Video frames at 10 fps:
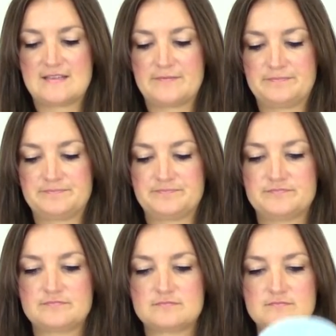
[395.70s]

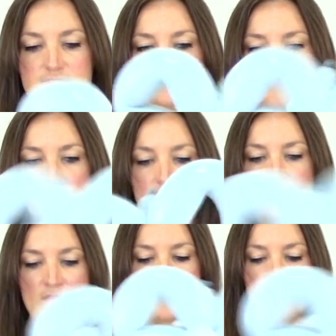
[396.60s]

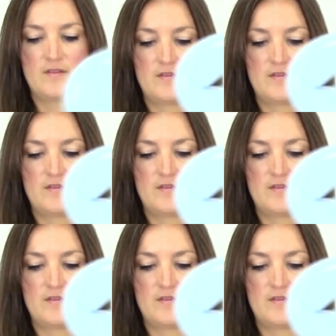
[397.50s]
Nothing is said.